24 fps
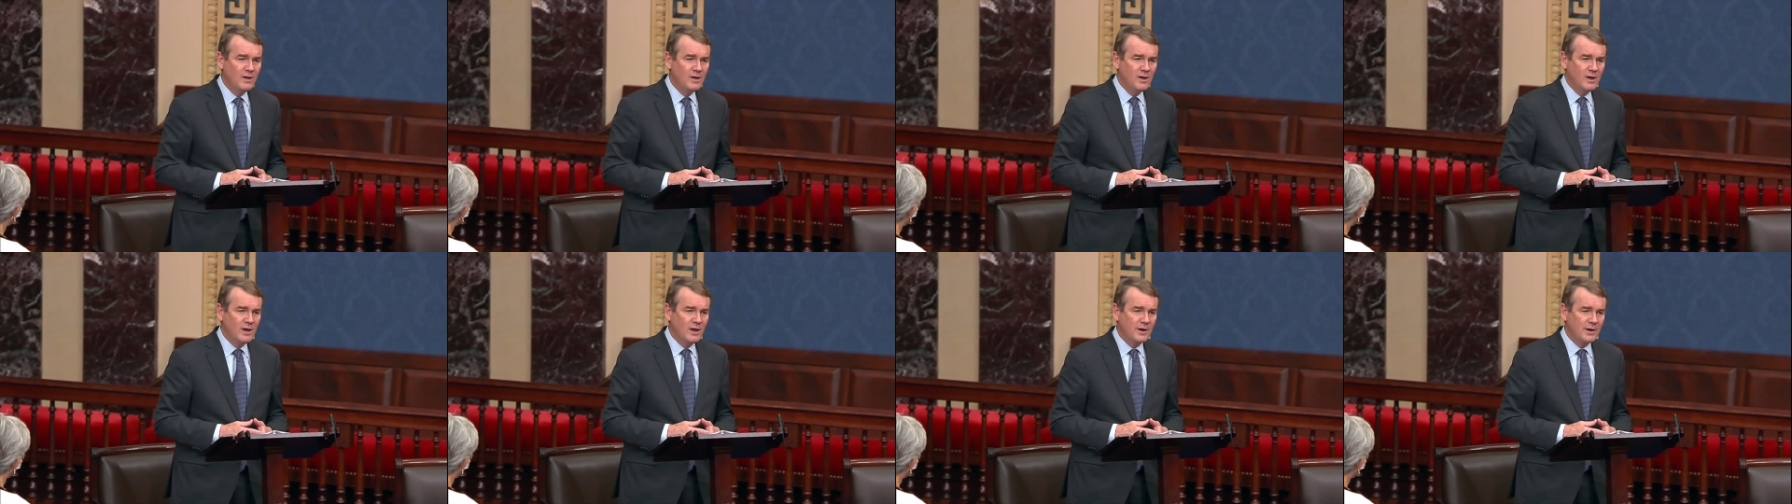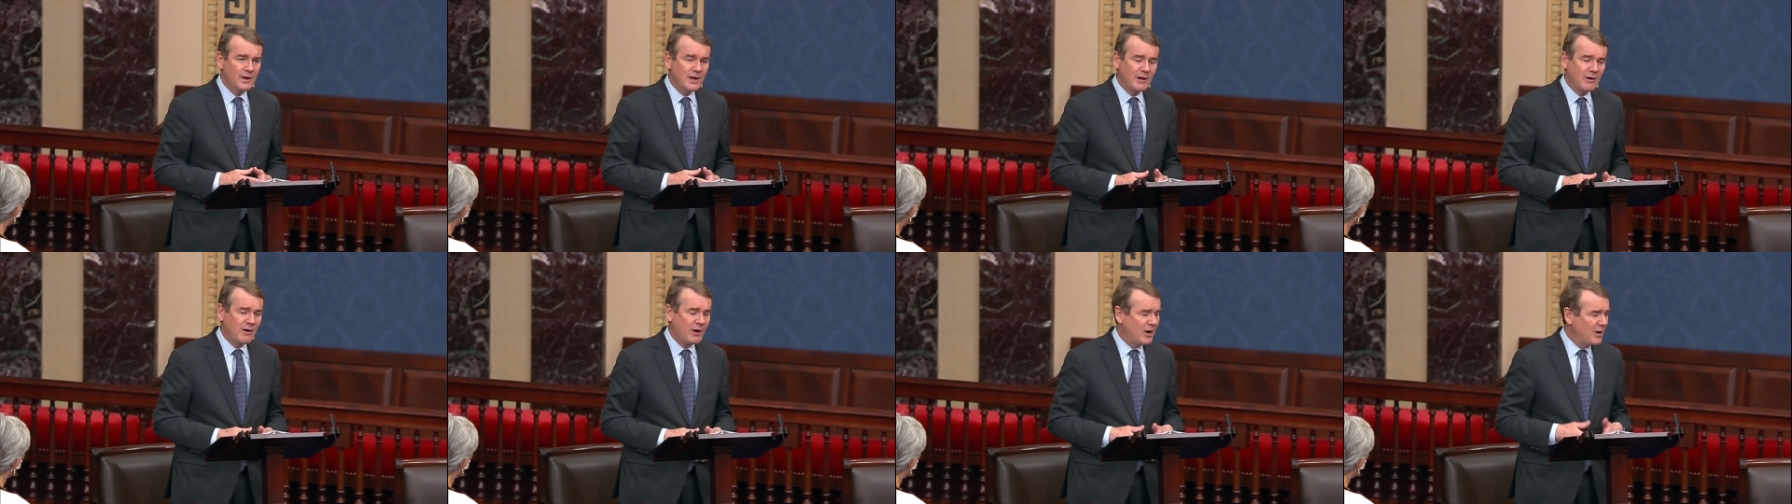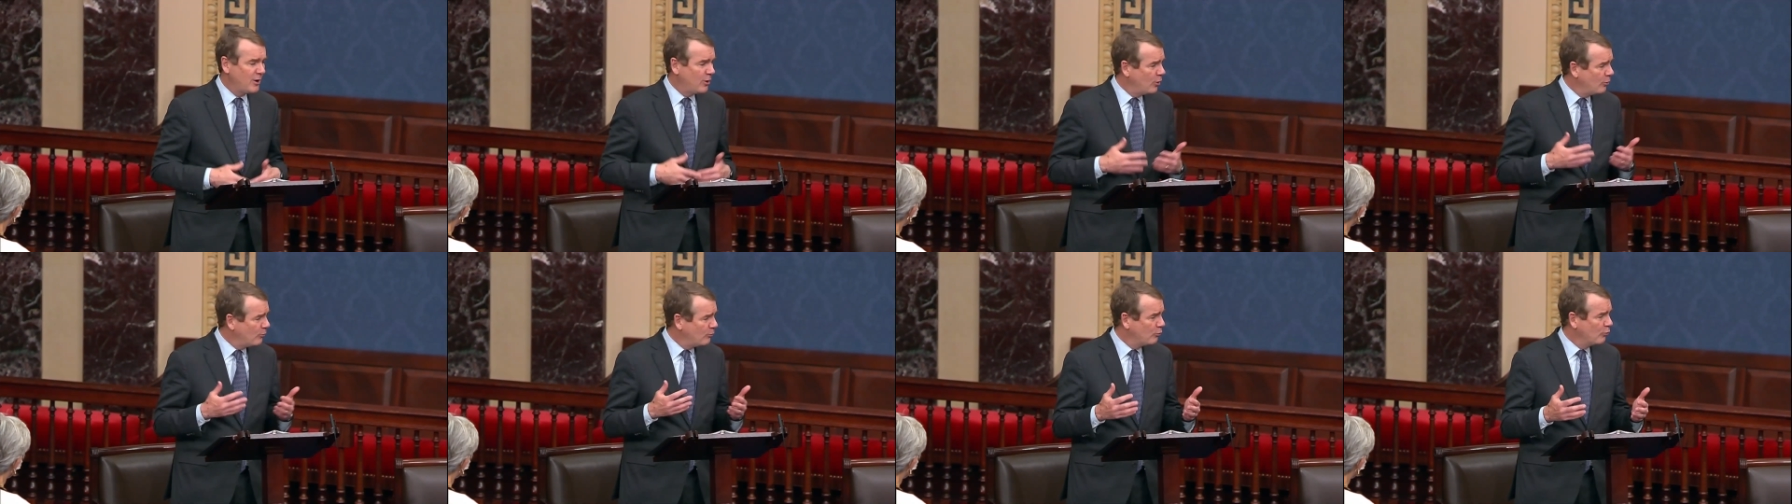And now I
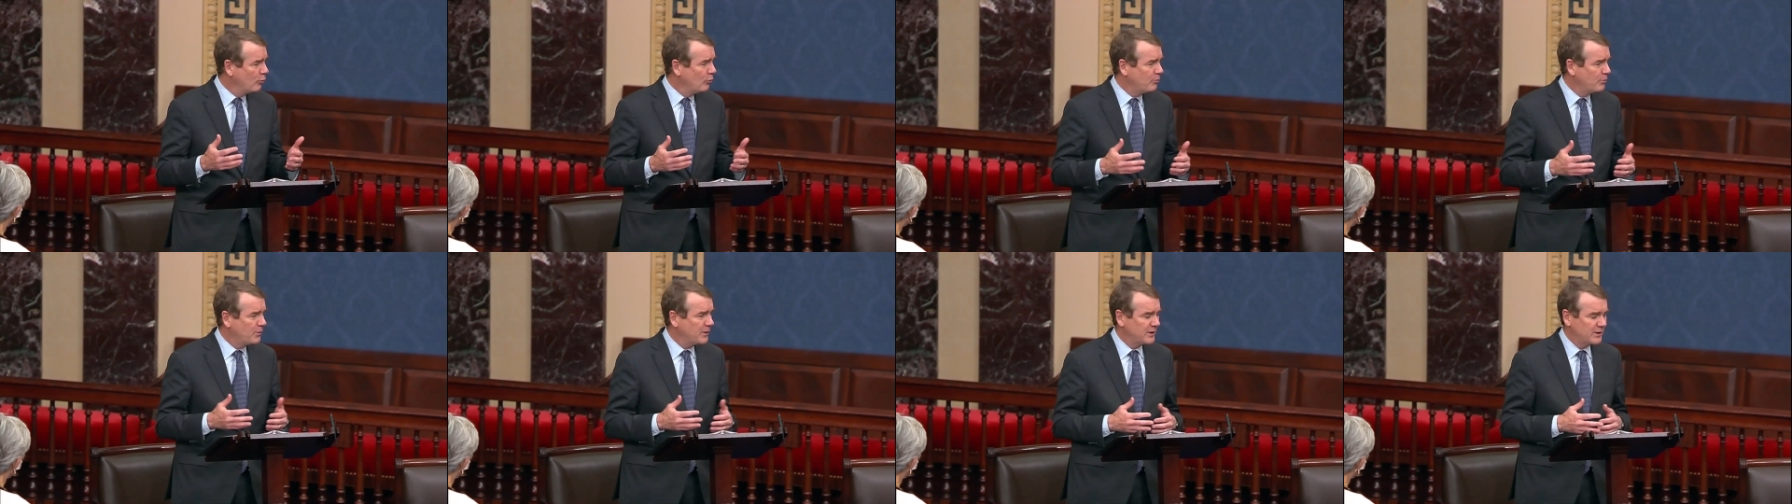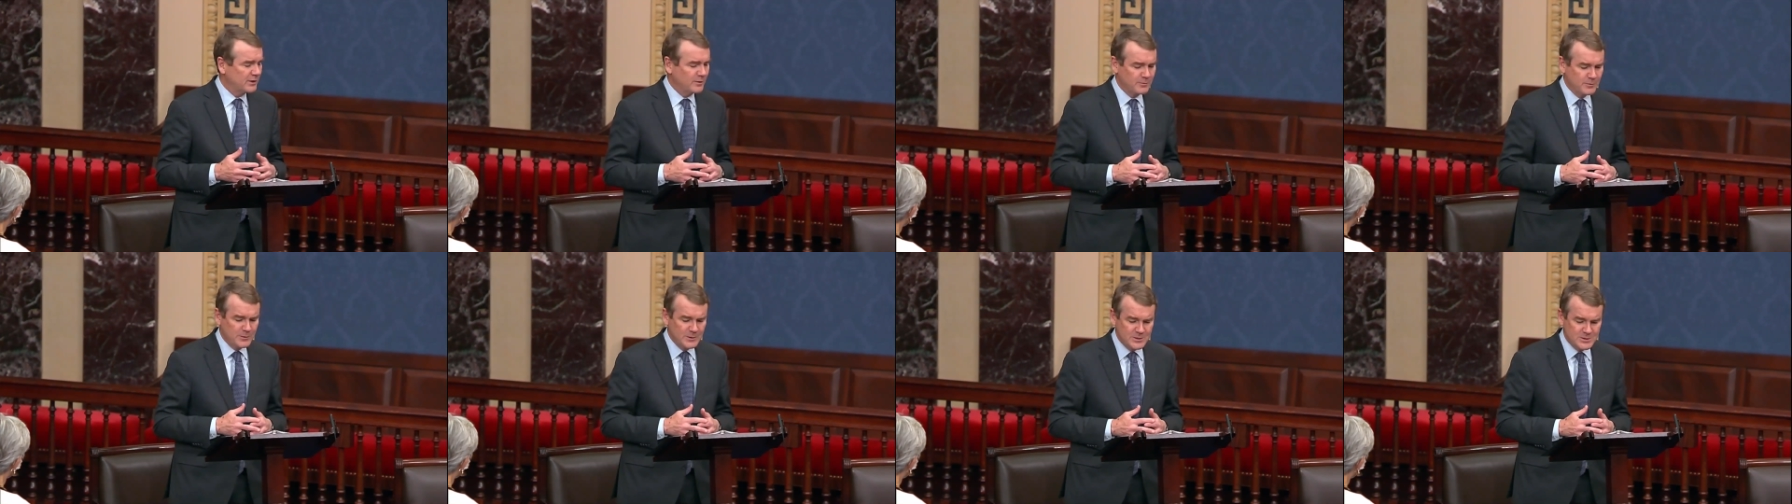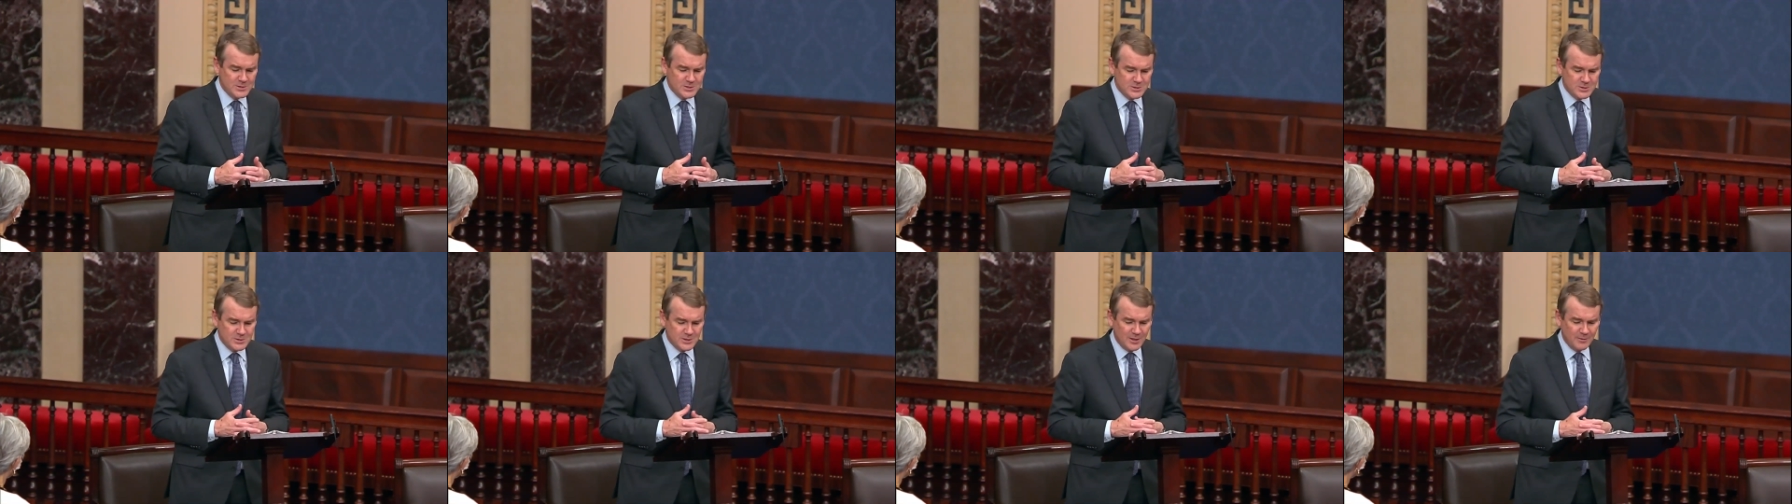hope we'll pick the
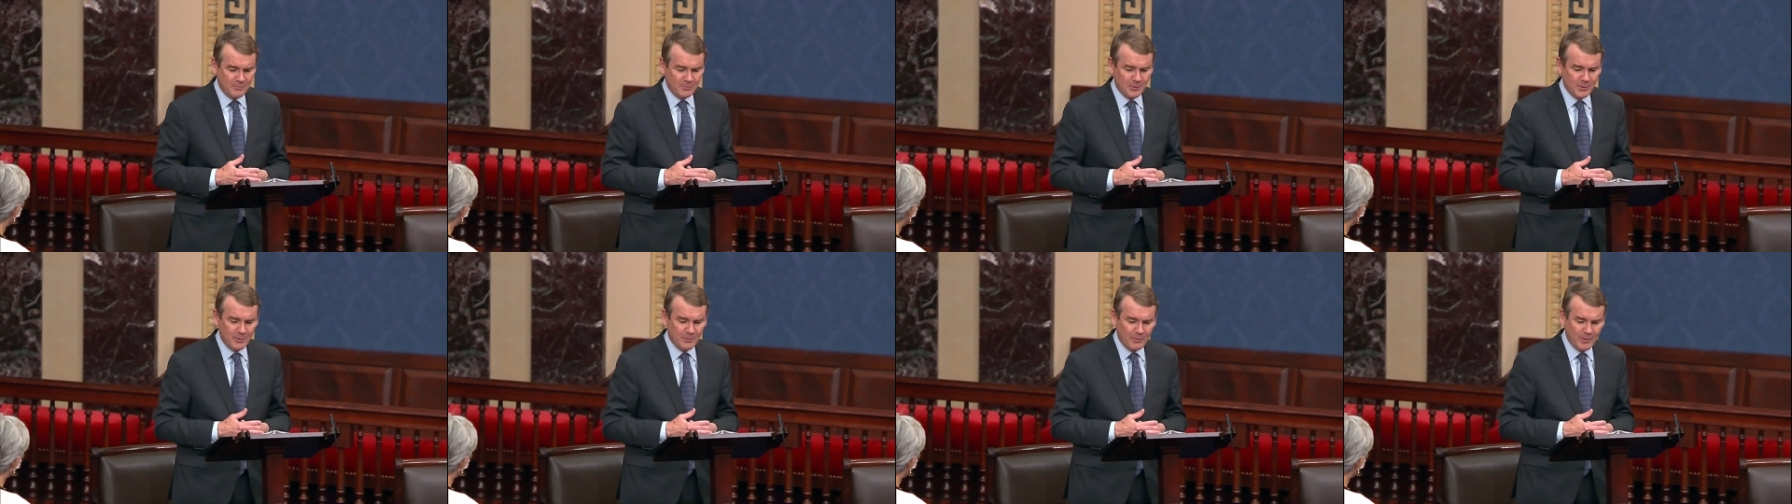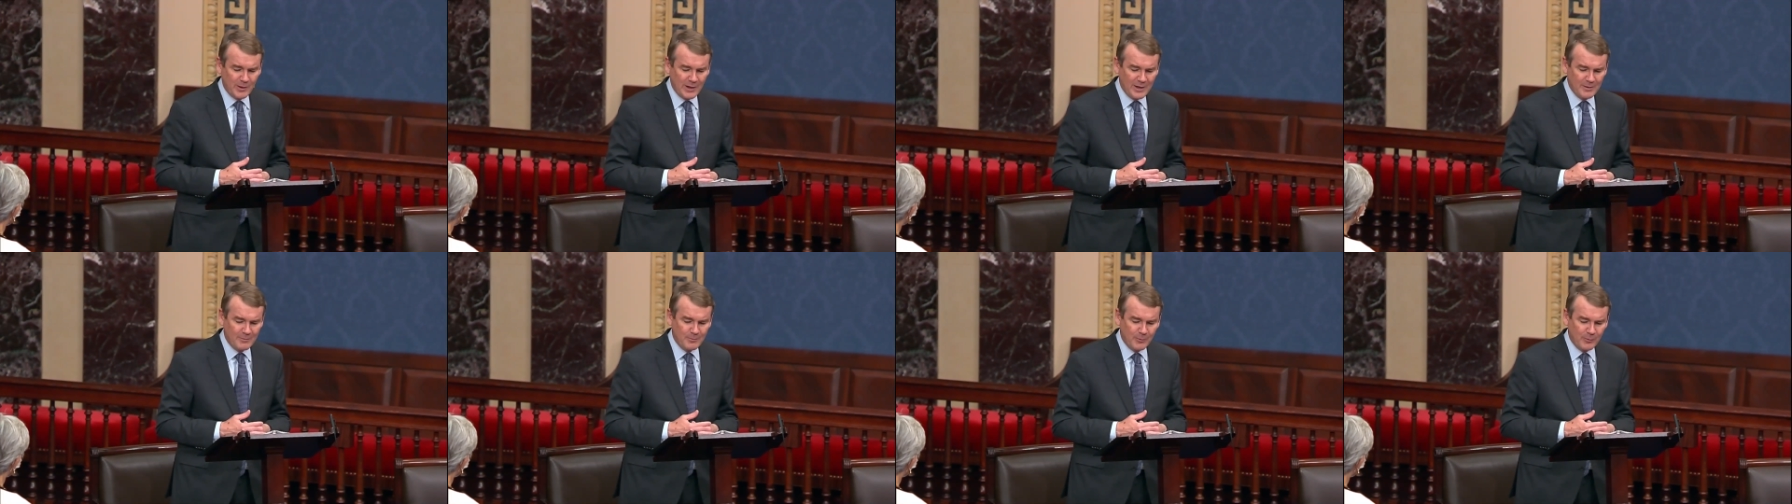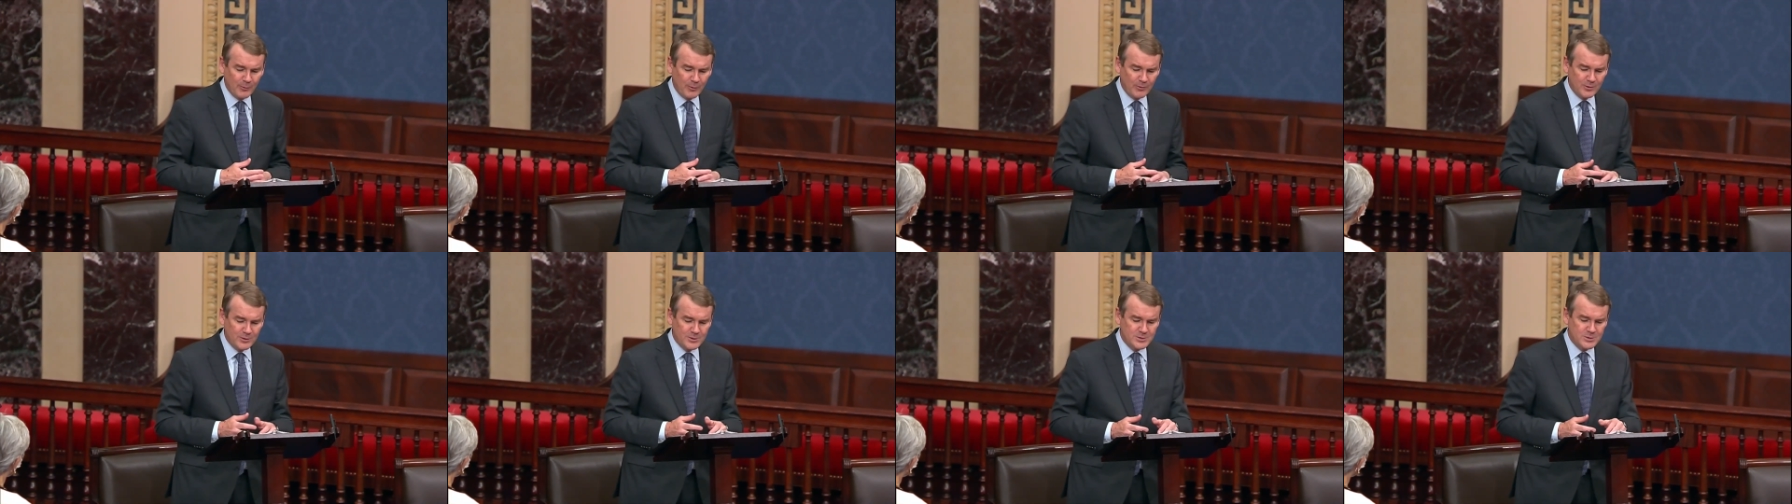pieces up in a
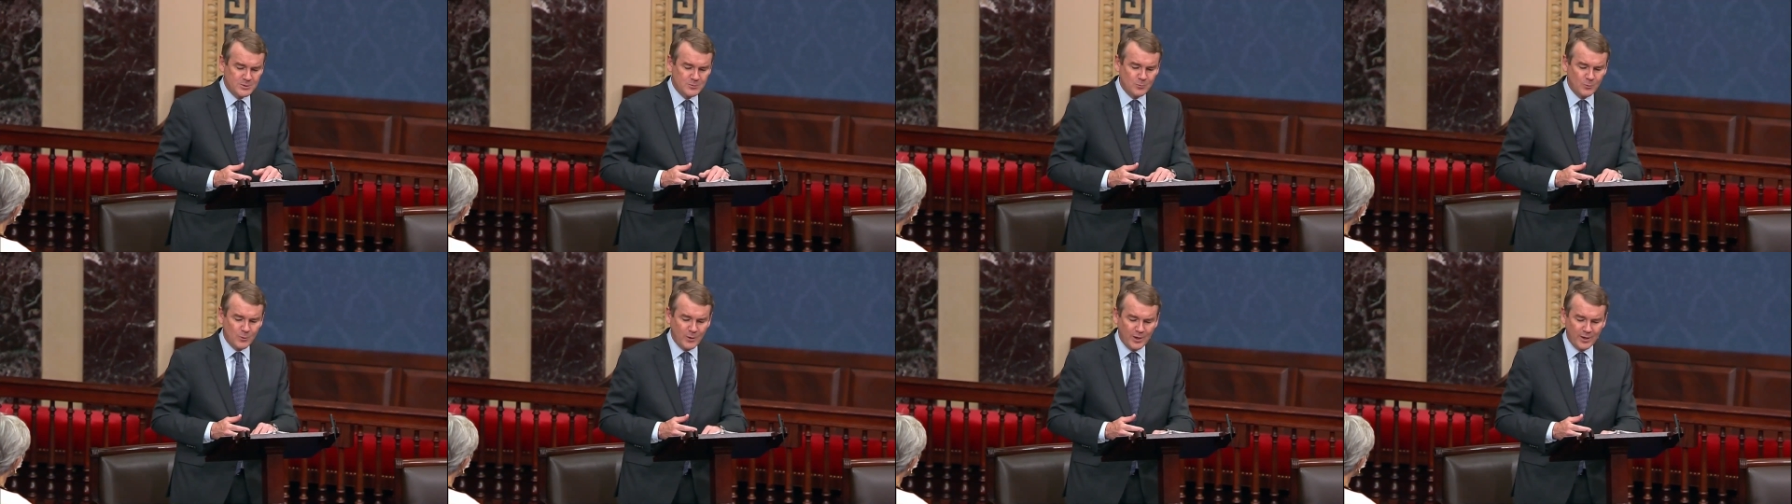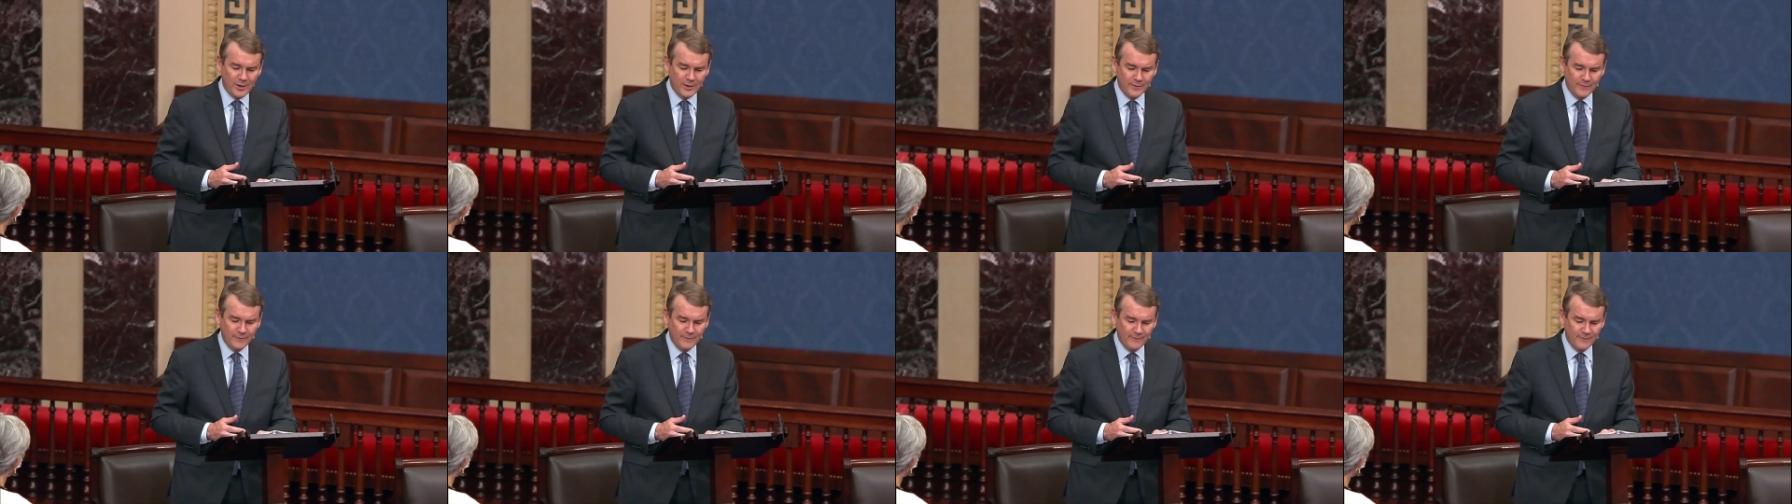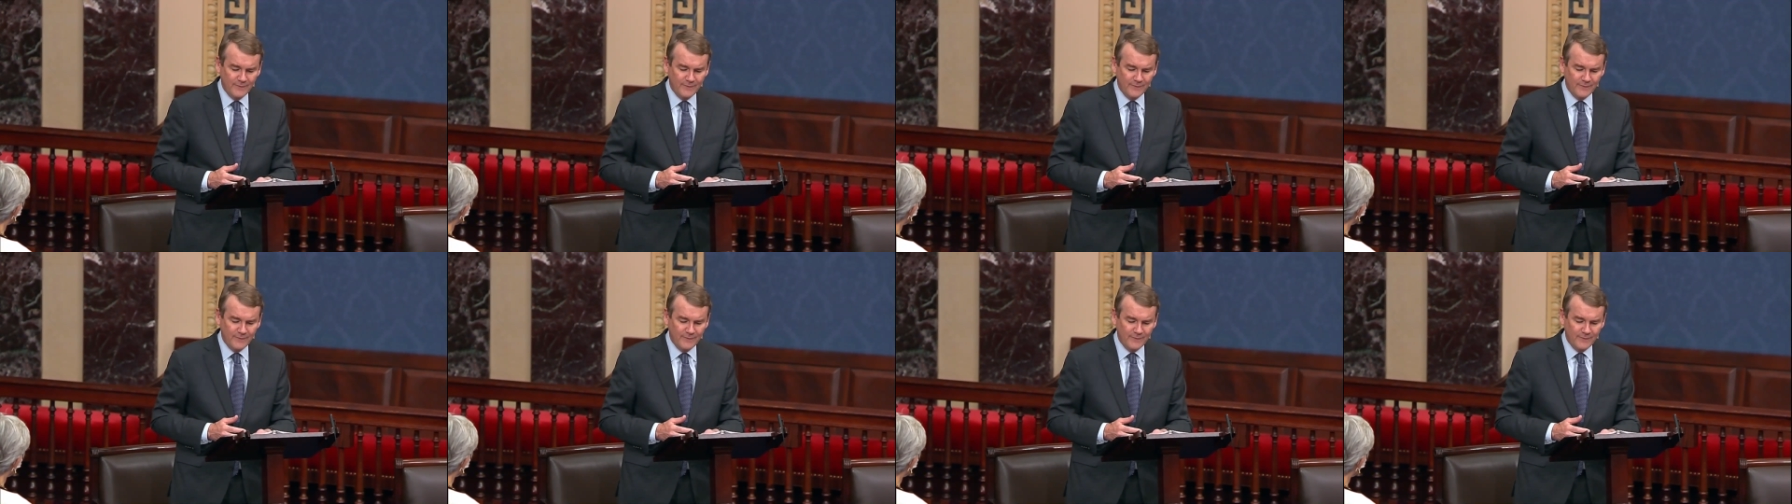bipartisan way.